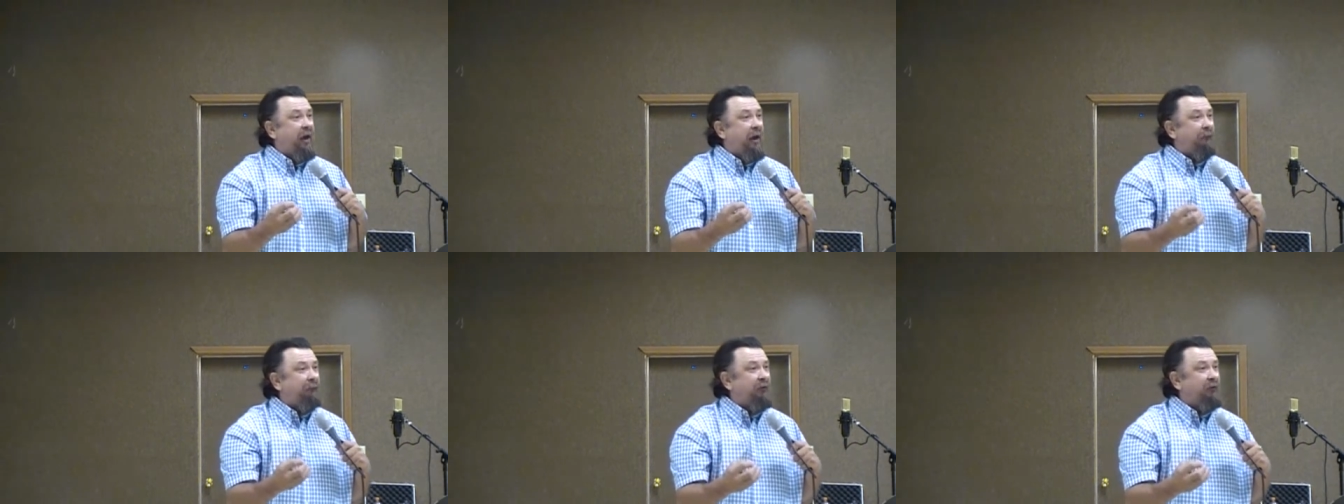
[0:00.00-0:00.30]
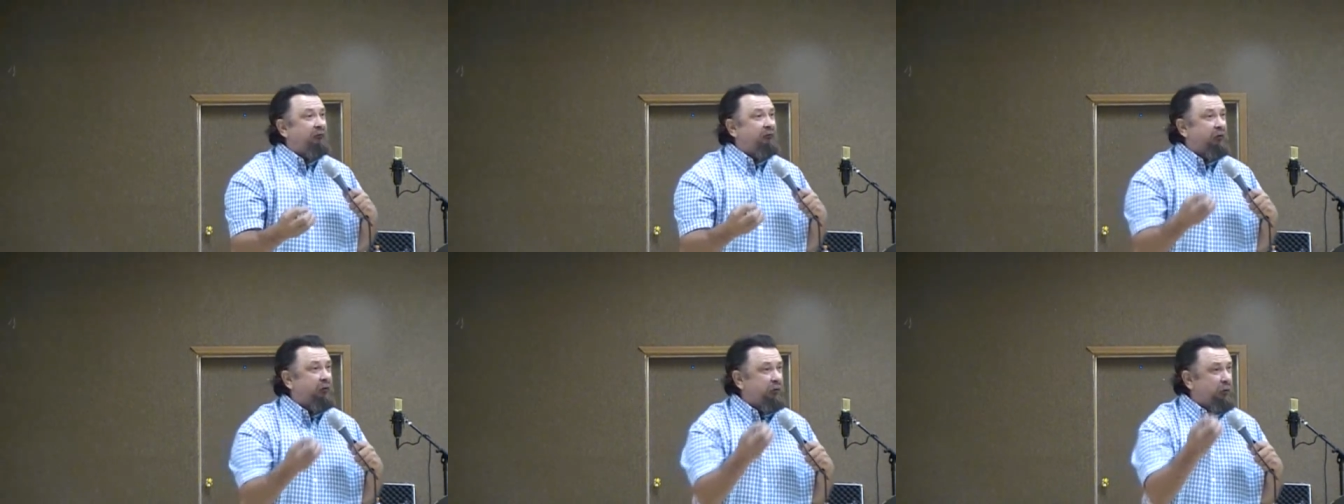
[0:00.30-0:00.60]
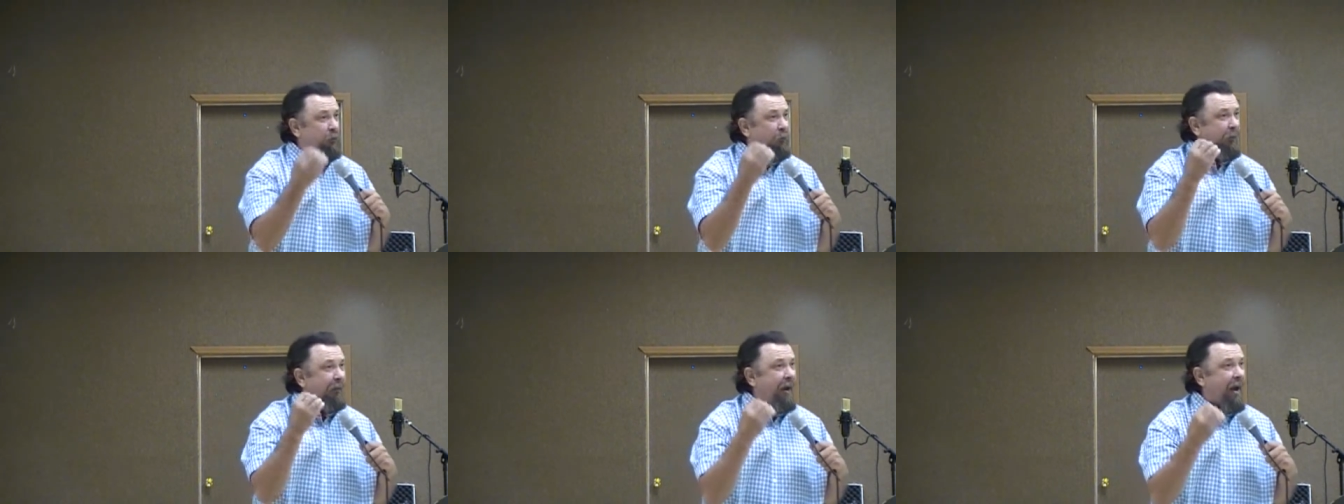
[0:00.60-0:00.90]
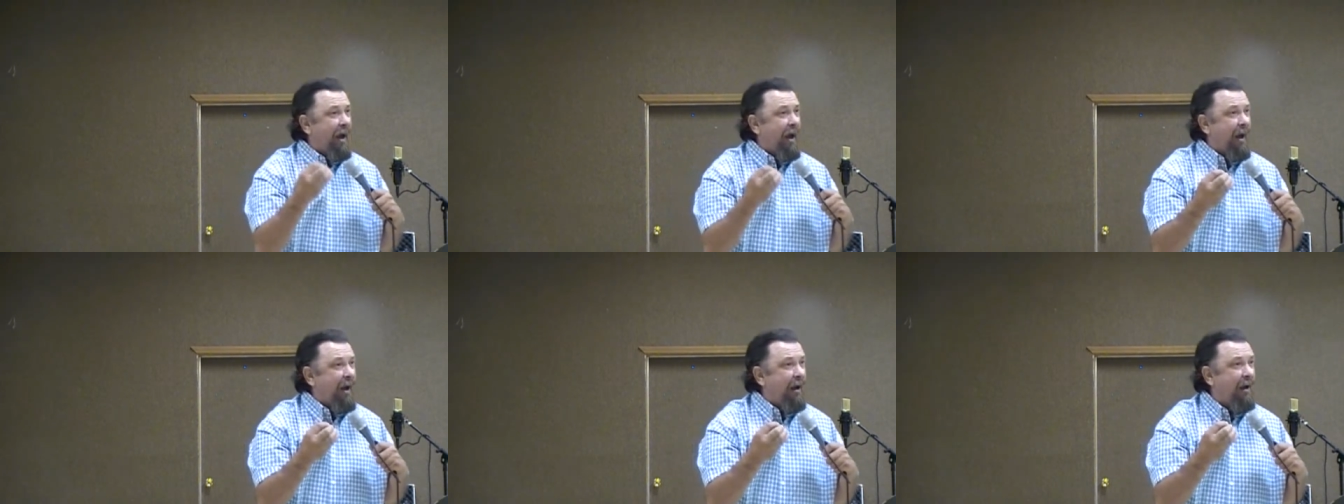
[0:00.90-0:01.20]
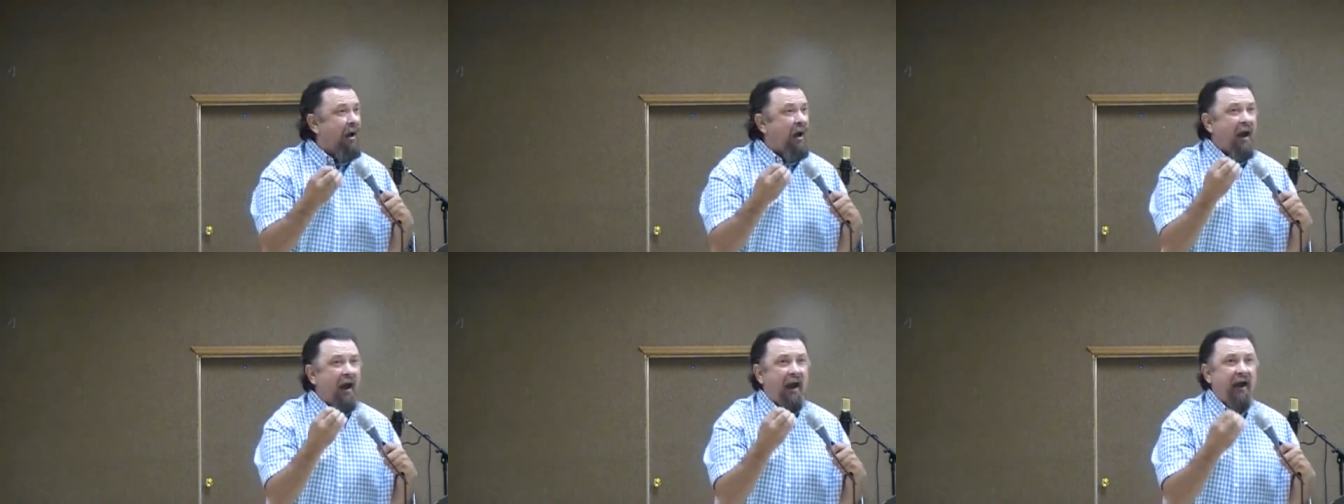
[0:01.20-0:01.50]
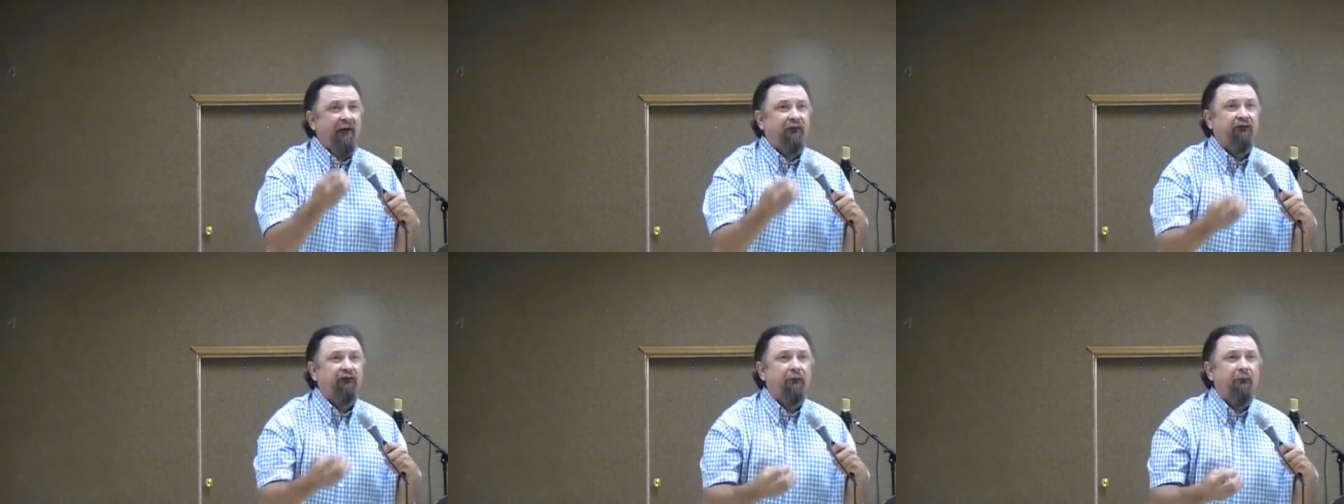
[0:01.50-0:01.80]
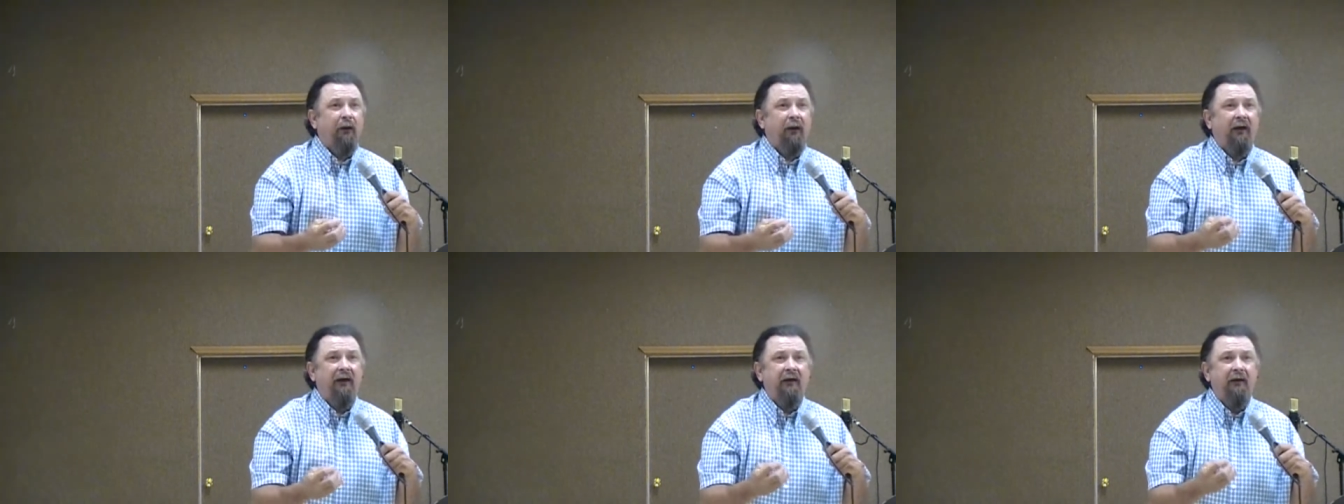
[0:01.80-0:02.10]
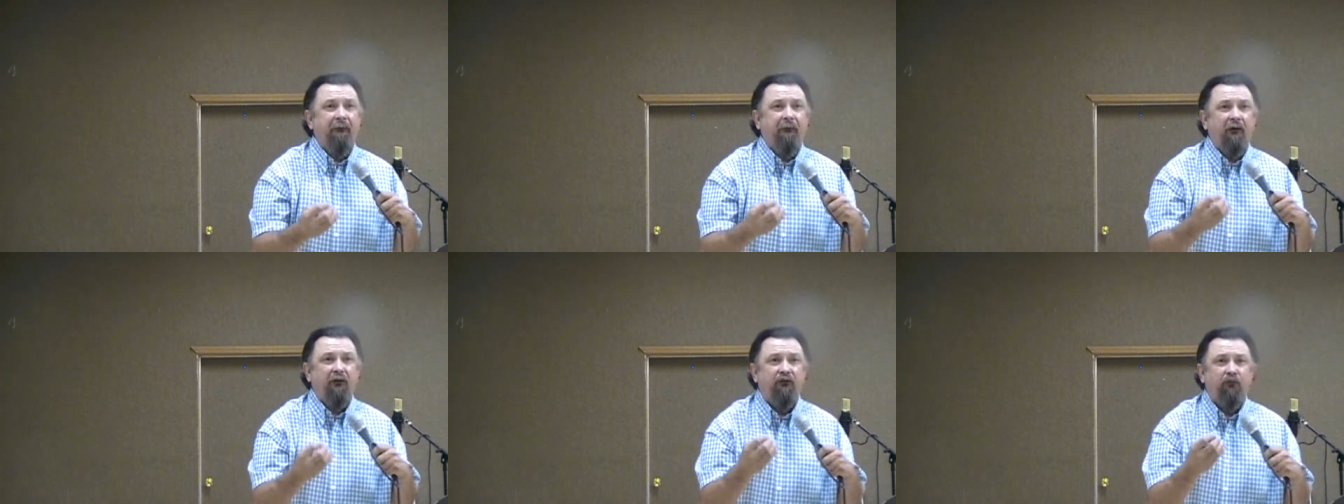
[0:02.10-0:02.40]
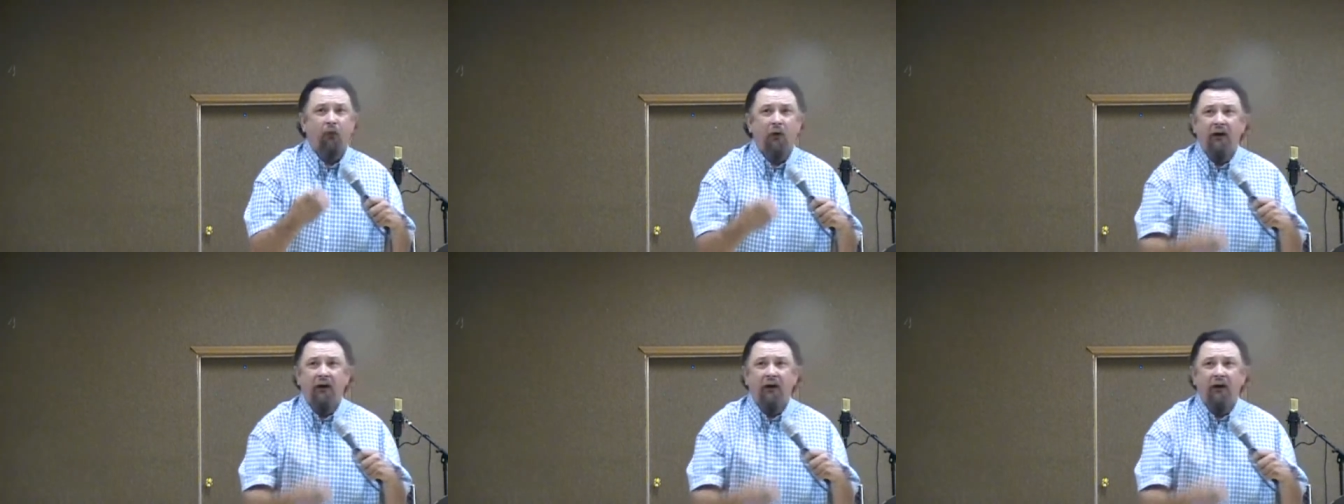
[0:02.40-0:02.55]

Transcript: given to you and I as the believers.